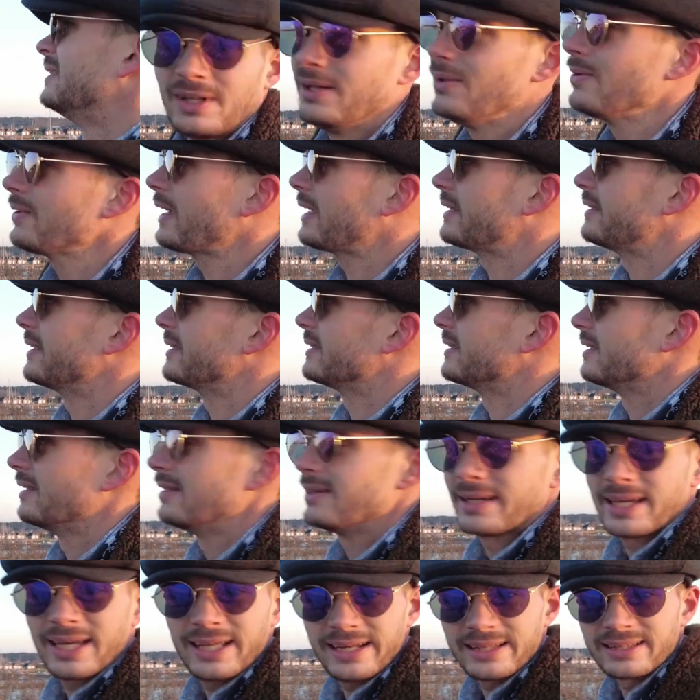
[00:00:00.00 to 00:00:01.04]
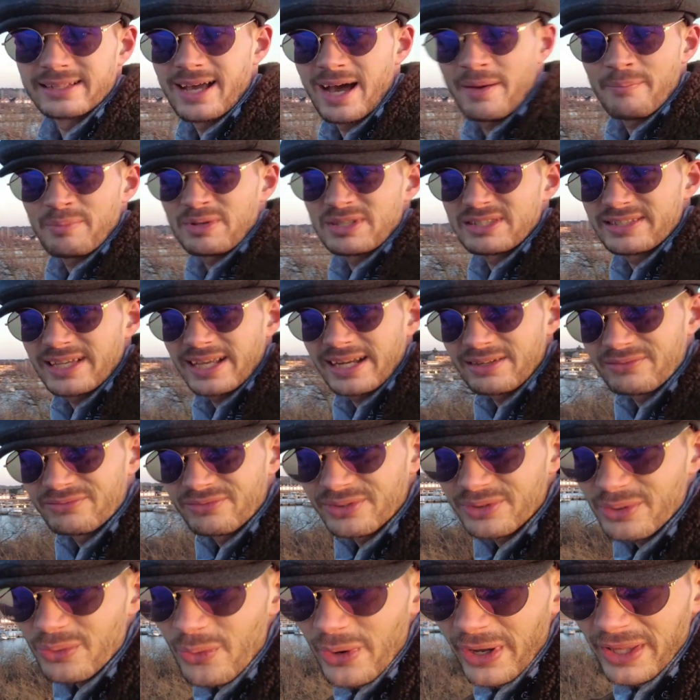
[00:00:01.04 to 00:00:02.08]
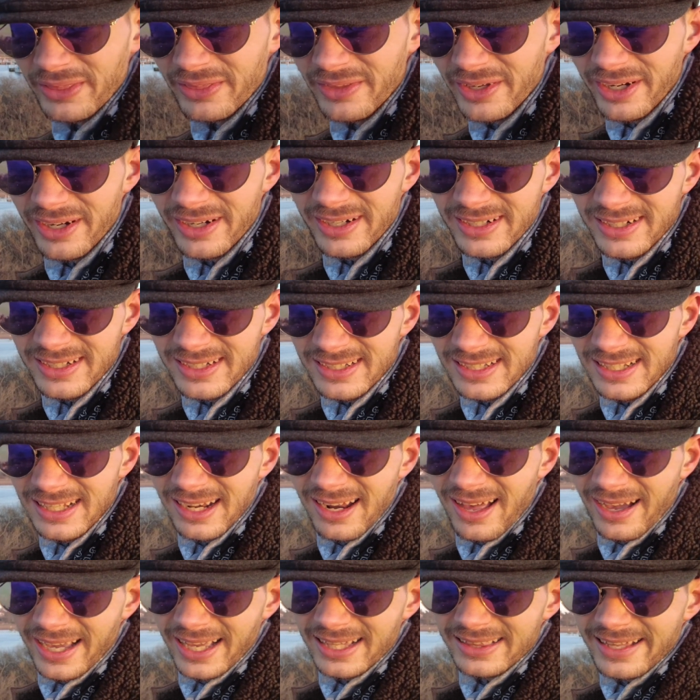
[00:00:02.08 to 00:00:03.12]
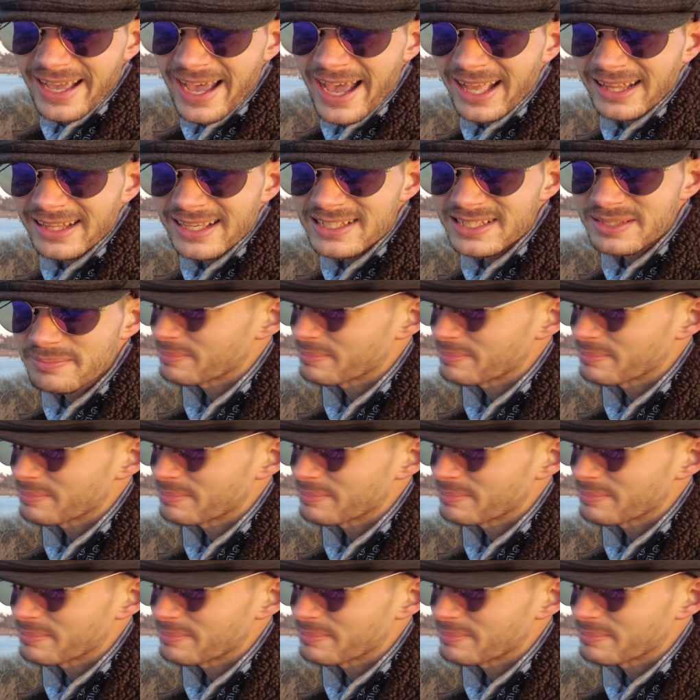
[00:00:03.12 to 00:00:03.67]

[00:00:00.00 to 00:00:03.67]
Look at it. Look at it compensating for the wind there. Look at that. That's